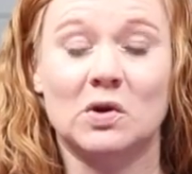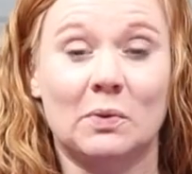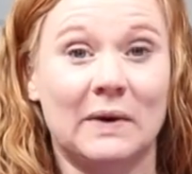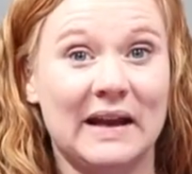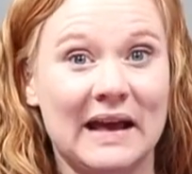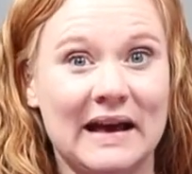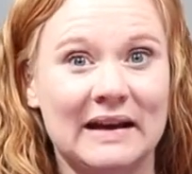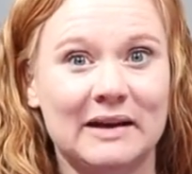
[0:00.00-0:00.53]
So I
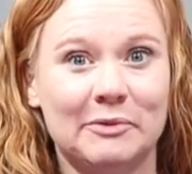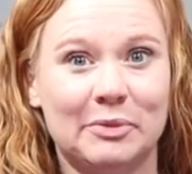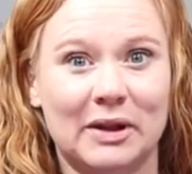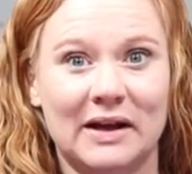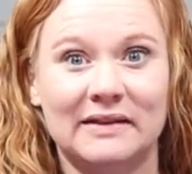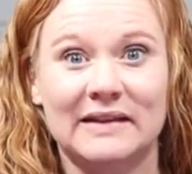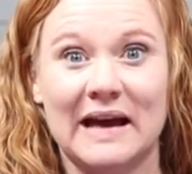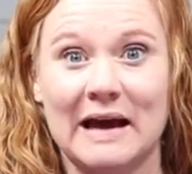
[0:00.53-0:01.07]
went ahead and
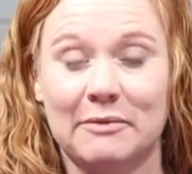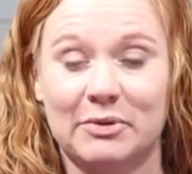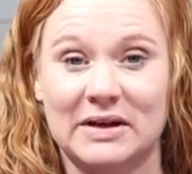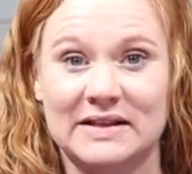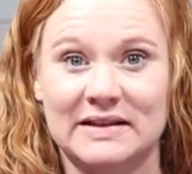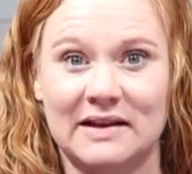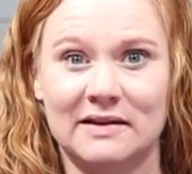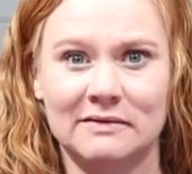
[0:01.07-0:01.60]
plugged the Hat
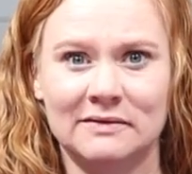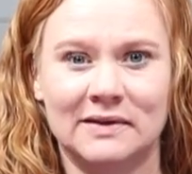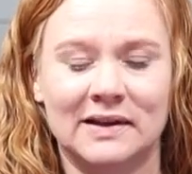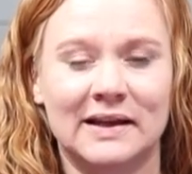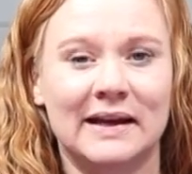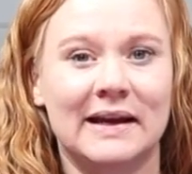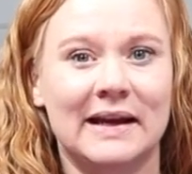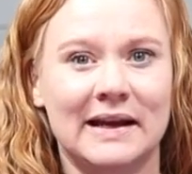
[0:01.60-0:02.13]
Press in
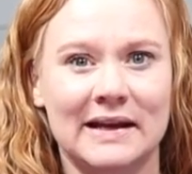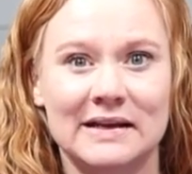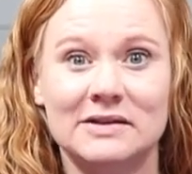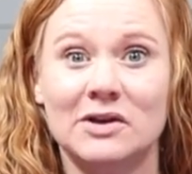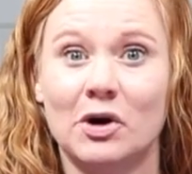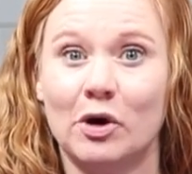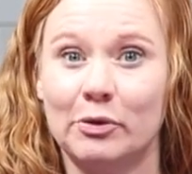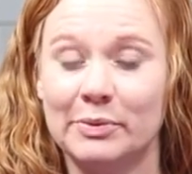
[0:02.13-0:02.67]

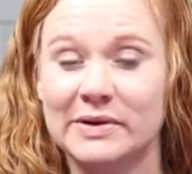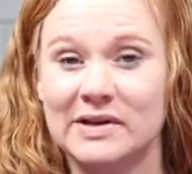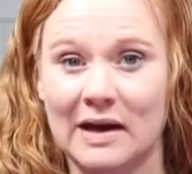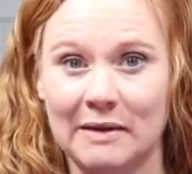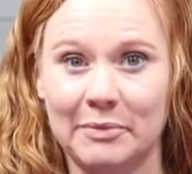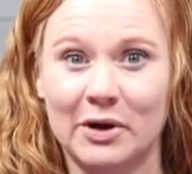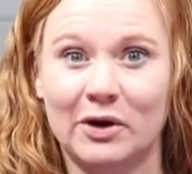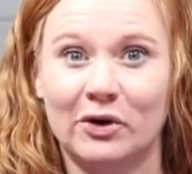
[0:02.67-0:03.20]
and opened
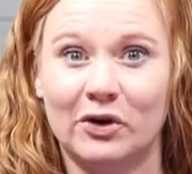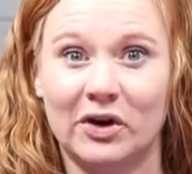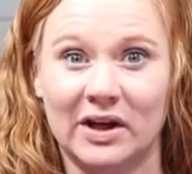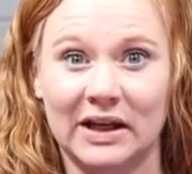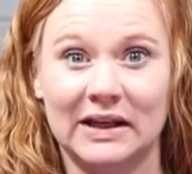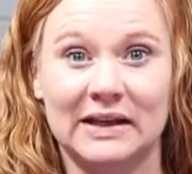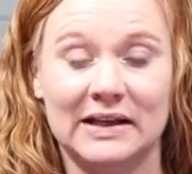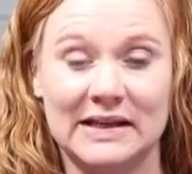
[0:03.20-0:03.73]
up
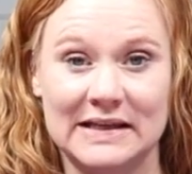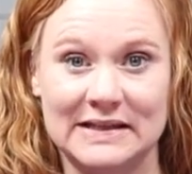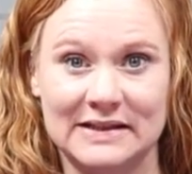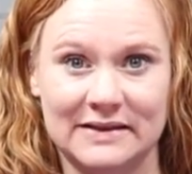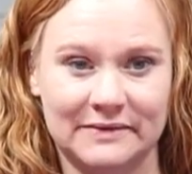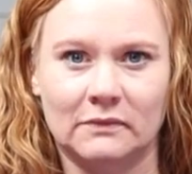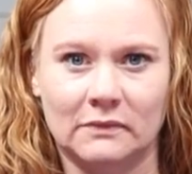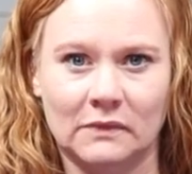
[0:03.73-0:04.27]
Cricut Heat.